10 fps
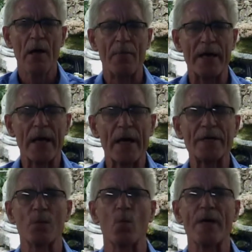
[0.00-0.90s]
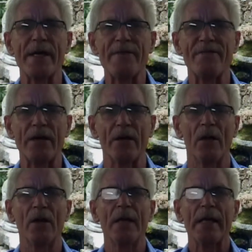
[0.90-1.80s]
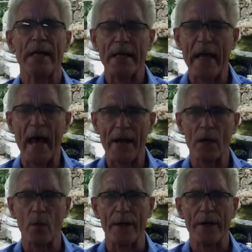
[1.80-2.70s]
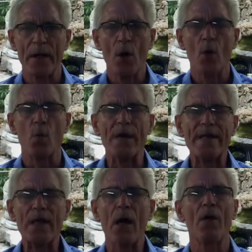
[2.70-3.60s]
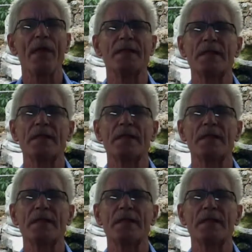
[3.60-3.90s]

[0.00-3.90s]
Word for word: because we feel inadequate. We know that